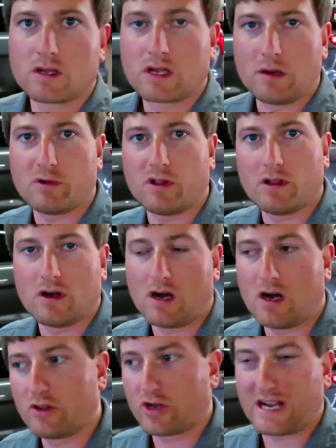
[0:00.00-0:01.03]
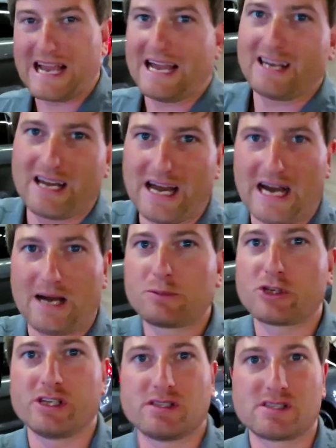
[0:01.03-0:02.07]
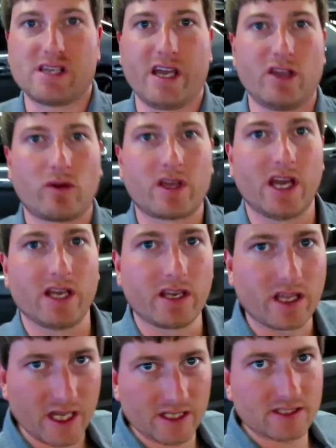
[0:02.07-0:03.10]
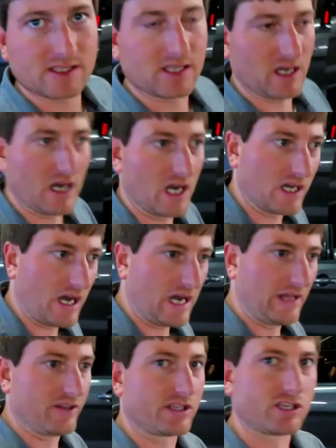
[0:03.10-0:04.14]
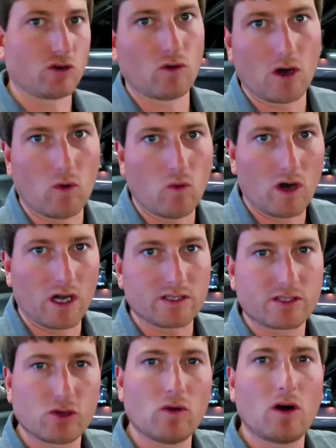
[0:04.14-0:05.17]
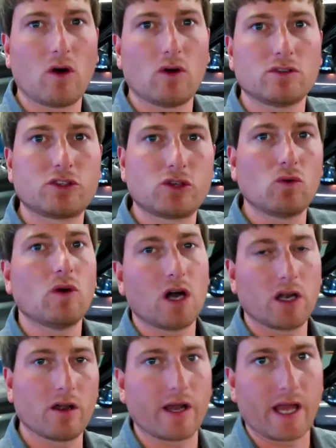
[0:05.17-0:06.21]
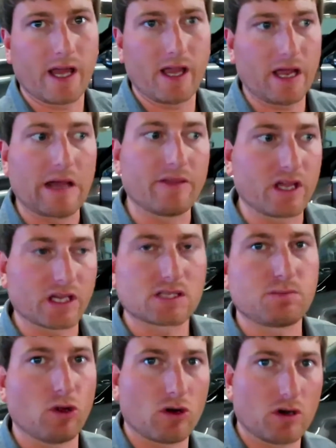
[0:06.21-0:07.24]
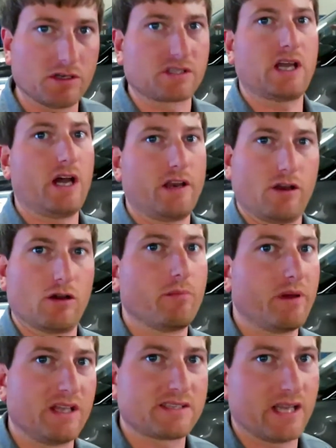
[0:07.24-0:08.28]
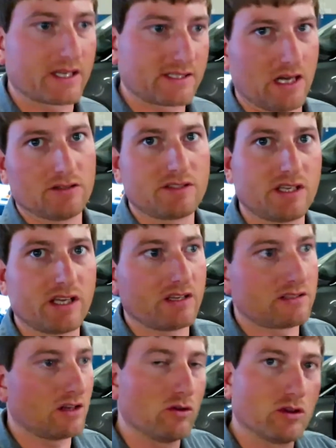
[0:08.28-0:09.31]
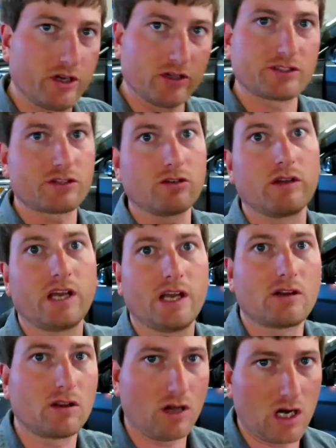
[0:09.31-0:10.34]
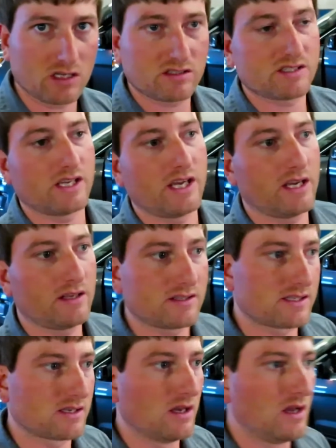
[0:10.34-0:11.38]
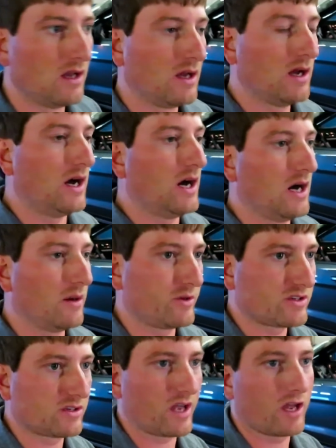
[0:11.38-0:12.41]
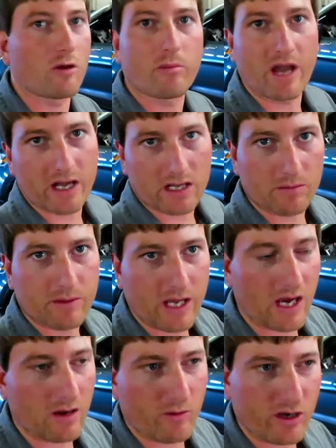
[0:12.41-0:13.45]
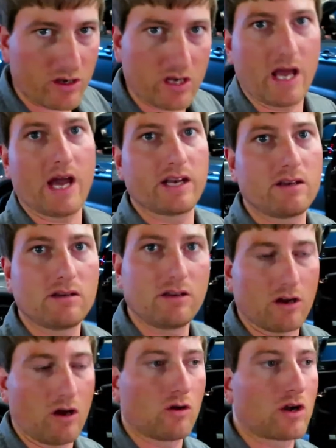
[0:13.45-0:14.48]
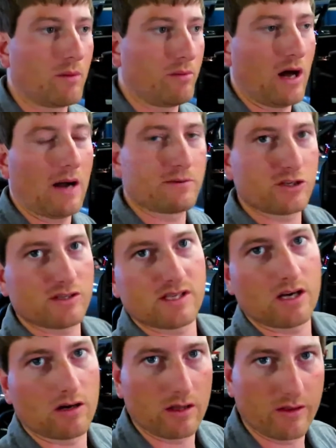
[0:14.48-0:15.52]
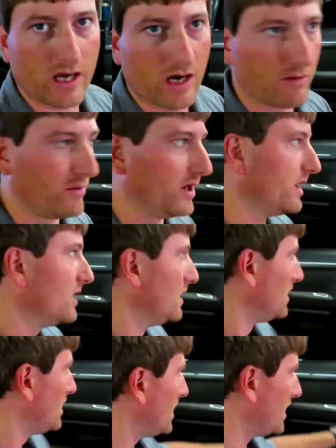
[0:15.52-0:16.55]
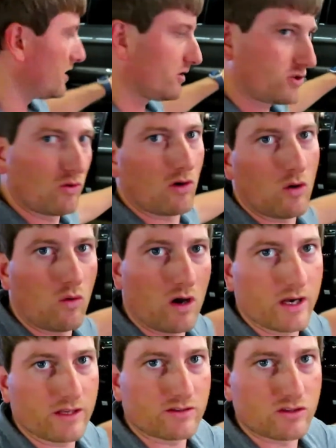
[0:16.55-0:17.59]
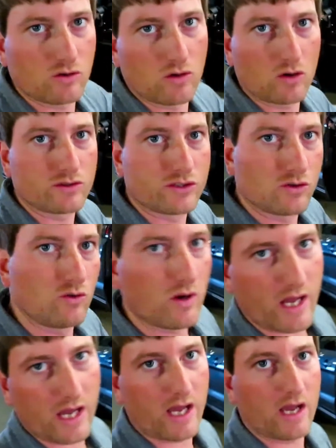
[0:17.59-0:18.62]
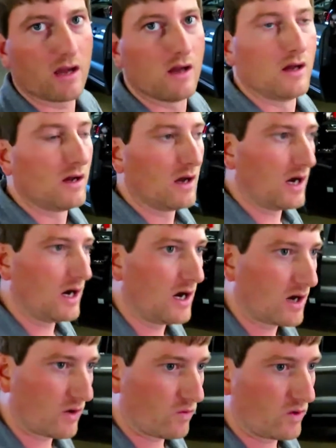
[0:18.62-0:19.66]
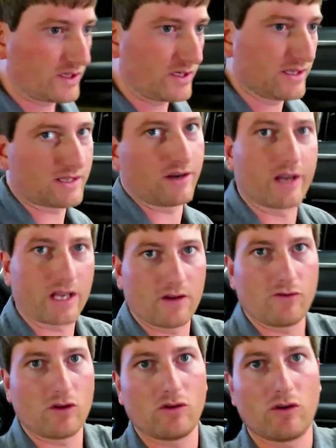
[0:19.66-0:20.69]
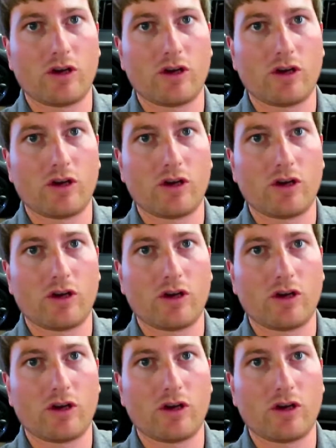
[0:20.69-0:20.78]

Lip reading: Couple other added options that you can get on the 200A on the Explorer is kind of your base XLT, so little screen, cloth seats. You still get your backup camera, and you can add, you know, a couple options here and there, but your 201 and 202A are what is going to give you